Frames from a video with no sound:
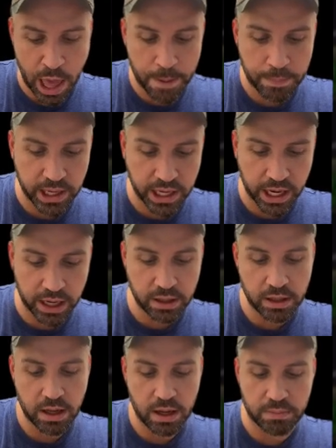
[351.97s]
But again,
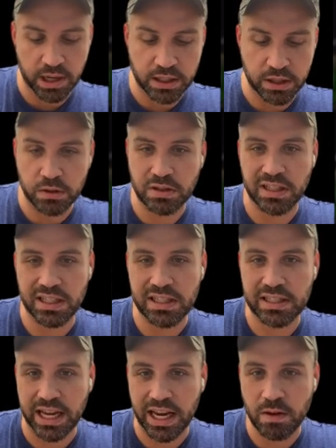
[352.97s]
basically using the
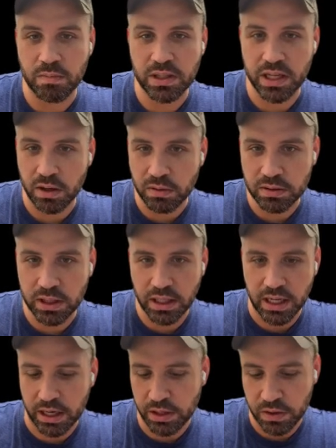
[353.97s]
same skill set that
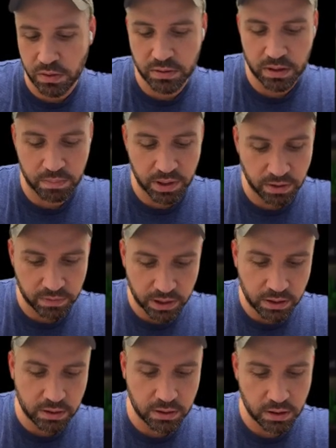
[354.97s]
I used in Penveid
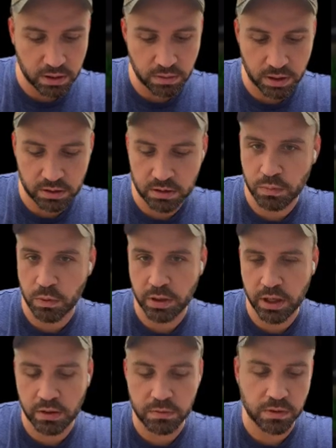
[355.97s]
across the board
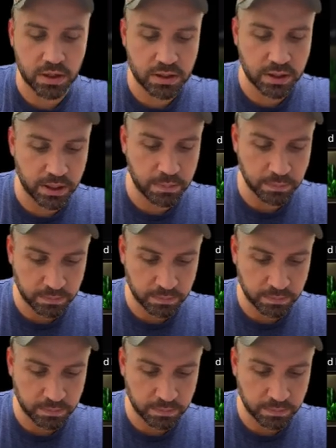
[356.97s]
here for this team.